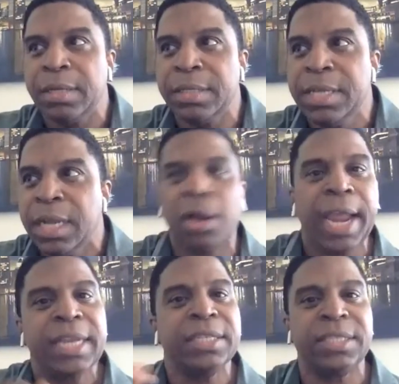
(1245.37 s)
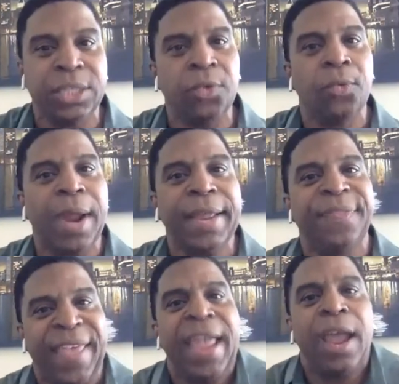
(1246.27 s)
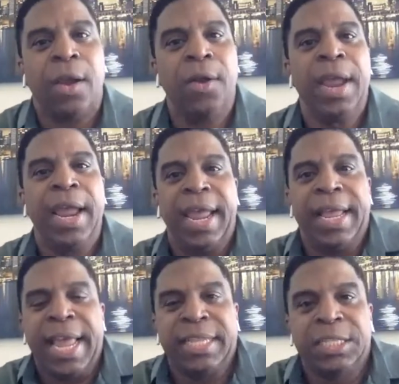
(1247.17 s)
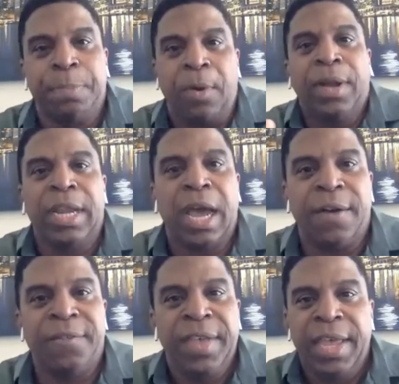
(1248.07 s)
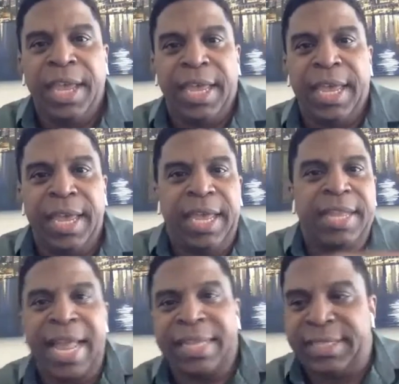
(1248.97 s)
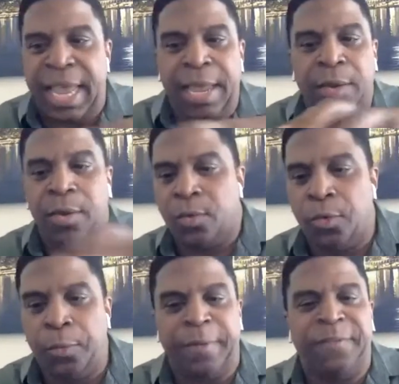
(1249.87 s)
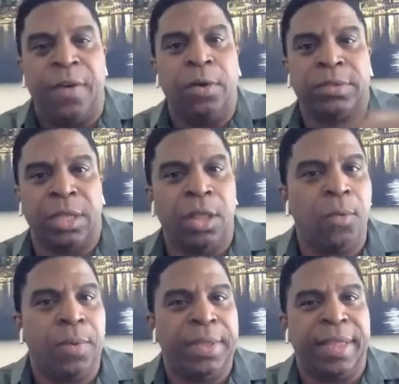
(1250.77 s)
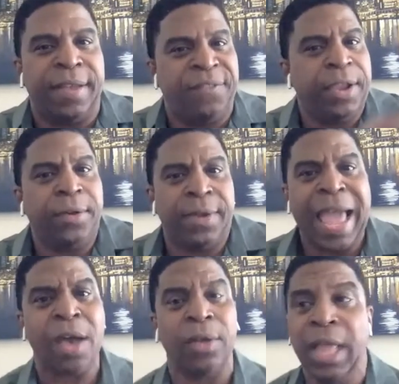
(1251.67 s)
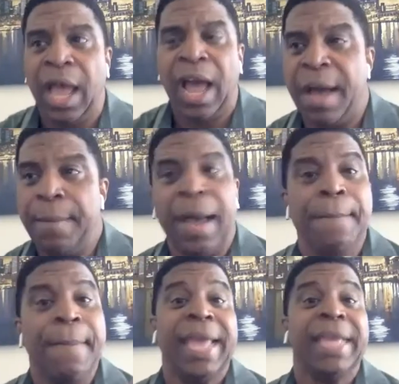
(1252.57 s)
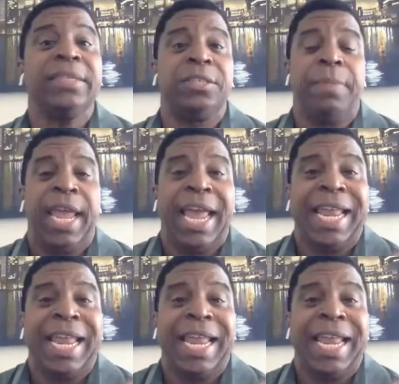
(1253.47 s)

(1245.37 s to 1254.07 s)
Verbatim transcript: Nick Arcade is still right there And, and spoken of in, in that same group of folks, along with uh, Figure It Out, um, amazes me.